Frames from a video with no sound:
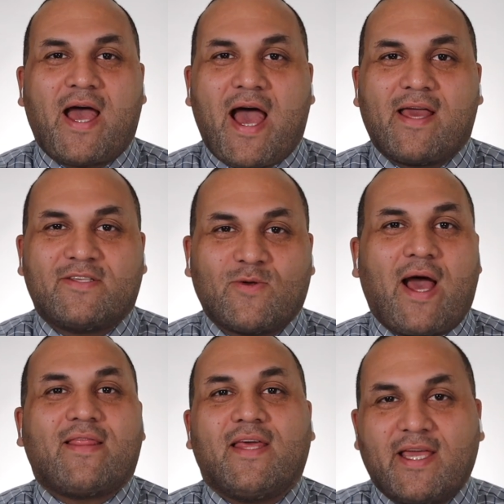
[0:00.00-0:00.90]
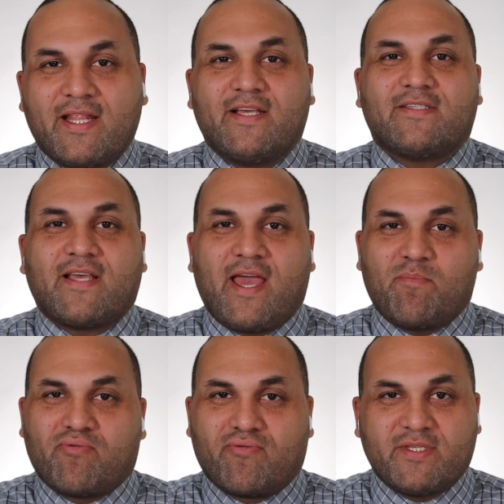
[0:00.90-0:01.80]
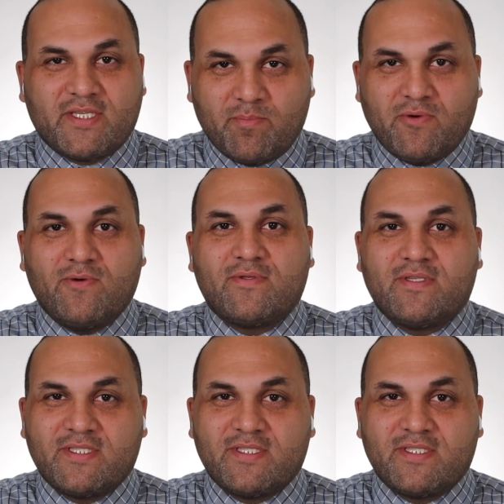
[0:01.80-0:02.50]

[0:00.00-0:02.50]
I so I think it is a principled